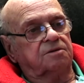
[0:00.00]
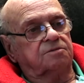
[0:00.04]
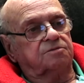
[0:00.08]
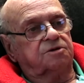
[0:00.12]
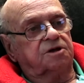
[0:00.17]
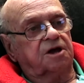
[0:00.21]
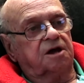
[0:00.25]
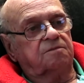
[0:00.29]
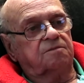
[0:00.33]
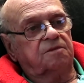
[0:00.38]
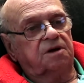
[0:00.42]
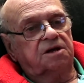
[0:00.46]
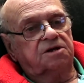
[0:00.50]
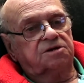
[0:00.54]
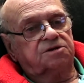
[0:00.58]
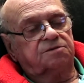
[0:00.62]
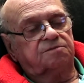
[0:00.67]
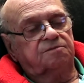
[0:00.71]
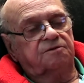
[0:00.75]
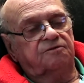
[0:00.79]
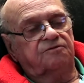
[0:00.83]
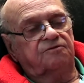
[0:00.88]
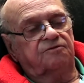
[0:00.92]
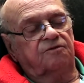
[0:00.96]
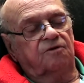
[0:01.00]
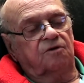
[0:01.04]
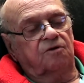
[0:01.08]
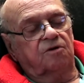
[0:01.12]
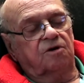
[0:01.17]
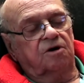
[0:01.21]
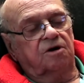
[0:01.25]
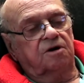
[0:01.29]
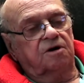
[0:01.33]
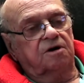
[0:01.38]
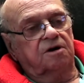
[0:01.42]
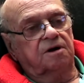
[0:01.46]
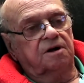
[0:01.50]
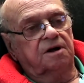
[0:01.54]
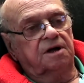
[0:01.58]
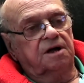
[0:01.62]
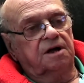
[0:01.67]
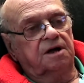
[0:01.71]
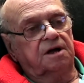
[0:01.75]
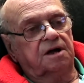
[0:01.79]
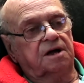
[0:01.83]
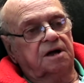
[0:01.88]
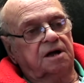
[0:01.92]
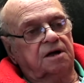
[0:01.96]
10 minutes before
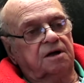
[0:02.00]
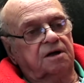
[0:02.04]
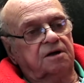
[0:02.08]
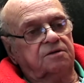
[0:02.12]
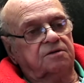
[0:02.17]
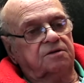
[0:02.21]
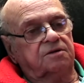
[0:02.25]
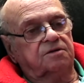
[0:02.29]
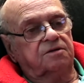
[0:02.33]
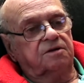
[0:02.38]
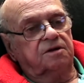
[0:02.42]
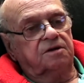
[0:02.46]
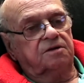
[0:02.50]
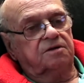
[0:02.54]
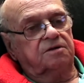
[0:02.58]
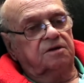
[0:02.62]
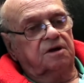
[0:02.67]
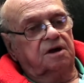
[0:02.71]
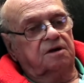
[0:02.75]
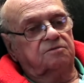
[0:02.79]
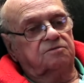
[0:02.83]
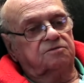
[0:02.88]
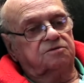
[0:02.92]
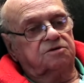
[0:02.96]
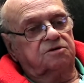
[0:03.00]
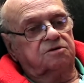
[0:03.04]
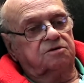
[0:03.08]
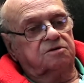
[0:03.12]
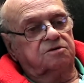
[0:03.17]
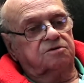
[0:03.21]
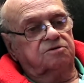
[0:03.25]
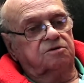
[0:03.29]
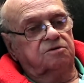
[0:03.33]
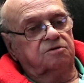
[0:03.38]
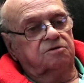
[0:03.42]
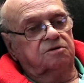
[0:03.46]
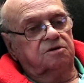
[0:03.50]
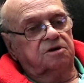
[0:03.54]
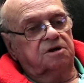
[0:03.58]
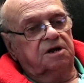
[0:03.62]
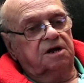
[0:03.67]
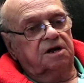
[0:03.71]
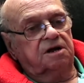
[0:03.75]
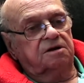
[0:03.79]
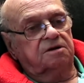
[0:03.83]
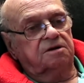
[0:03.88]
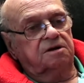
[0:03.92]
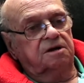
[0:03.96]
I was going to tune it
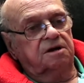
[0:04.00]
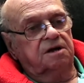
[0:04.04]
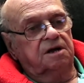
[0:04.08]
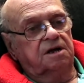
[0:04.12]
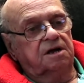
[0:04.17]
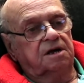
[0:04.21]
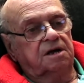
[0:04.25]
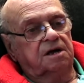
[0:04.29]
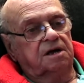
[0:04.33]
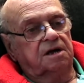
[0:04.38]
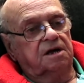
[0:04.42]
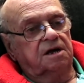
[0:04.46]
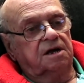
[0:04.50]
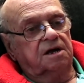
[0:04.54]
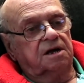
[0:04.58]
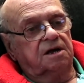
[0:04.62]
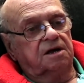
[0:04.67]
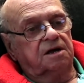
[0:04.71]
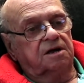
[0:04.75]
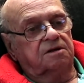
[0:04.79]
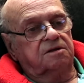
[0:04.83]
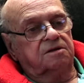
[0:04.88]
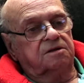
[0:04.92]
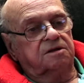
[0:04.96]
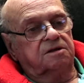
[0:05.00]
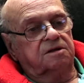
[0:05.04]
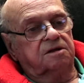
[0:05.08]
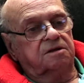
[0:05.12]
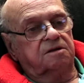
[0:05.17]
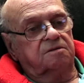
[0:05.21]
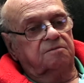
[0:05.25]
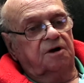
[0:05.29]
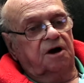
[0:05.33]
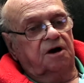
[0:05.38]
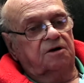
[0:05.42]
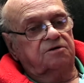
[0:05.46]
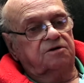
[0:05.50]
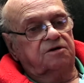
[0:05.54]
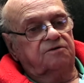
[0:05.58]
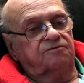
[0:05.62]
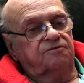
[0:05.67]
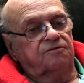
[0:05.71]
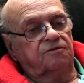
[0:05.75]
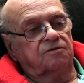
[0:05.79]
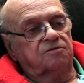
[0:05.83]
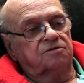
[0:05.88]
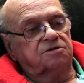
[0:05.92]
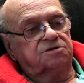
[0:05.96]
in, the Mountie
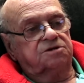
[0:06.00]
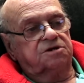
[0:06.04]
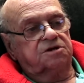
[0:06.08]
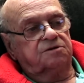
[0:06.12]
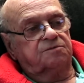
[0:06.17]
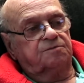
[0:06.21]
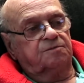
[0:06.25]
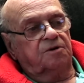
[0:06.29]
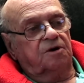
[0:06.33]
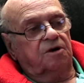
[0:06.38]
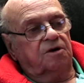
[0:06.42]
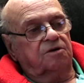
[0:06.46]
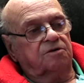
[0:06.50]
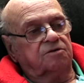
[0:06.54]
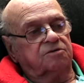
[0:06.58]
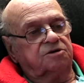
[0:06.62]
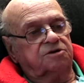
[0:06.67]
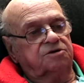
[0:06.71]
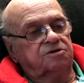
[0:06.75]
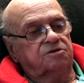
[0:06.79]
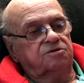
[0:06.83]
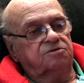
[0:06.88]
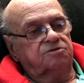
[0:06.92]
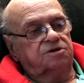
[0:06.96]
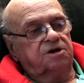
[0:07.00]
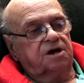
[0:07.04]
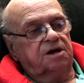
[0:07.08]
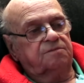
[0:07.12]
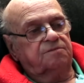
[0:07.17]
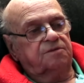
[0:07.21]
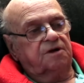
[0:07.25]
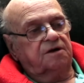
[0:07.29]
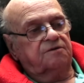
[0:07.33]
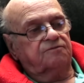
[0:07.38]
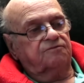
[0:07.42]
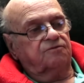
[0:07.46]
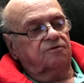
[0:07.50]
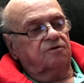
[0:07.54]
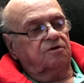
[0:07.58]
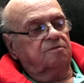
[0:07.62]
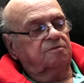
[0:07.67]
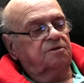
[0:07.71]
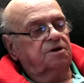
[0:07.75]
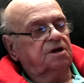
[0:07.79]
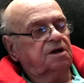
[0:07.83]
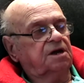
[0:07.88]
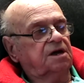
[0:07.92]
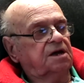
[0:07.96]
phone says, Paul, can you tape that for
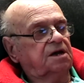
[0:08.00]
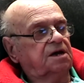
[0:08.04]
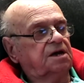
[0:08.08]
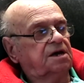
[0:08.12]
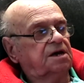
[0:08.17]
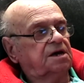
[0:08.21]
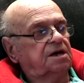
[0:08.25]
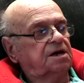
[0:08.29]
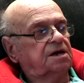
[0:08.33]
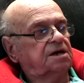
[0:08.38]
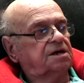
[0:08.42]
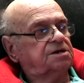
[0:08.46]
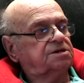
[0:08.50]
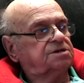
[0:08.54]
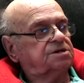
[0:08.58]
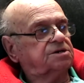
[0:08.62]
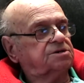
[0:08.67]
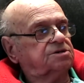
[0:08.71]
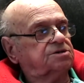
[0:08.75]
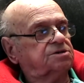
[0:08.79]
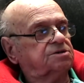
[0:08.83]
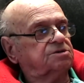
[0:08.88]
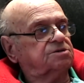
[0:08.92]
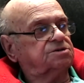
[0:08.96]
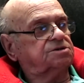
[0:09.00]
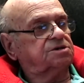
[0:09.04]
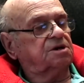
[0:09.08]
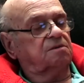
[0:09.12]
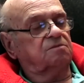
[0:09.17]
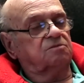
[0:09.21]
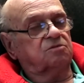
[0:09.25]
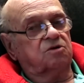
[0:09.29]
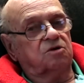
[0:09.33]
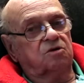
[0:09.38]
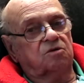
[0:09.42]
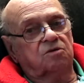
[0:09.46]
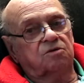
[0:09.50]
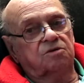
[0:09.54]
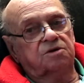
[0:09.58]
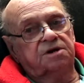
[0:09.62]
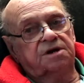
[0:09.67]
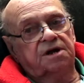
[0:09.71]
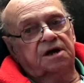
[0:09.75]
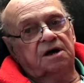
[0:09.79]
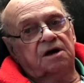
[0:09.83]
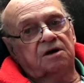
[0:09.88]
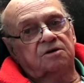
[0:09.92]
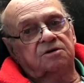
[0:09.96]
me? He says, there's something going
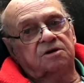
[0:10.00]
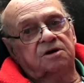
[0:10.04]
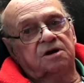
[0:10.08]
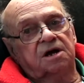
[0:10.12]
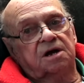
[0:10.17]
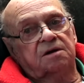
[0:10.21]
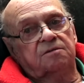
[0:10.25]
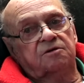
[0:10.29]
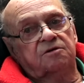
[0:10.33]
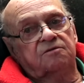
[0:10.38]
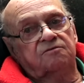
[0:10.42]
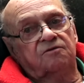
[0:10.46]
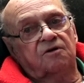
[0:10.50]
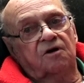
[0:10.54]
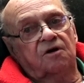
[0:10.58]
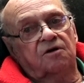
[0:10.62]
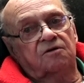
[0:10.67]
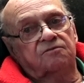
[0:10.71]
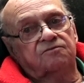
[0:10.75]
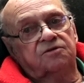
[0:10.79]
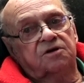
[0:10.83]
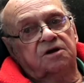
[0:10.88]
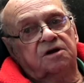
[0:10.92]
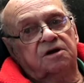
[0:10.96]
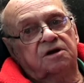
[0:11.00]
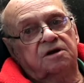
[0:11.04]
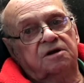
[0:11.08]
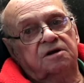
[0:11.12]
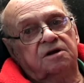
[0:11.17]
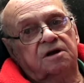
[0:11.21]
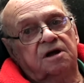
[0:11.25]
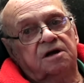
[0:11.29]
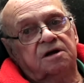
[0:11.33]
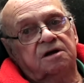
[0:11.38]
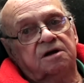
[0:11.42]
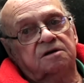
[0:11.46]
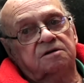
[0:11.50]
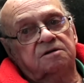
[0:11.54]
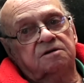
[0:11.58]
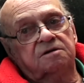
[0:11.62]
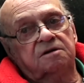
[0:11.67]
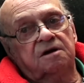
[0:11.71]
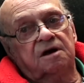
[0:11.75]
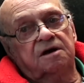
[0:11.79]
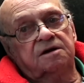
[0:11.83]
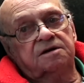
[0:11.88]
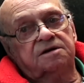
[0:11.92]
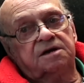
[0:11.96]
down and I'm involved in it and
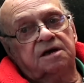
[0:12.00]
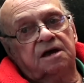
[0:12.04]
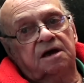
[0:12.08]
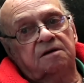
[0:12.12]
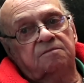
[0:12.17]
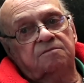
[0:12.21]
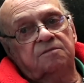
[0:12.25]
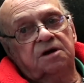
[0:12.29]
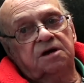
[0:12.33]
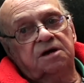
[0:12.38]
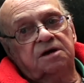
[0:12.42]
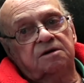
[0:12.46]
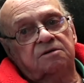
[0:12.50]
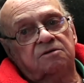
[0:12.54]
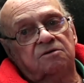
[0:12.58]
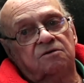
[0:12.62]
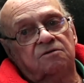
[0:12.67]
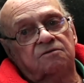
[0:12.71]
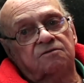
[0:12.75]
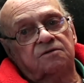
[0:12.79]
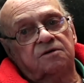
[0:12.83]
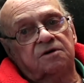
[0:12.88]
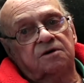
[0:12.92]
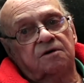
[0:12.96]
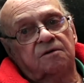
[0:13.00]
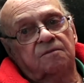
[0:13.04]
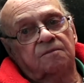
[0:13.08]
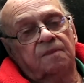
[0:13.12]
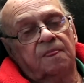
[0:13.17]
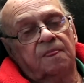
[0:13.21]
I can't make it over.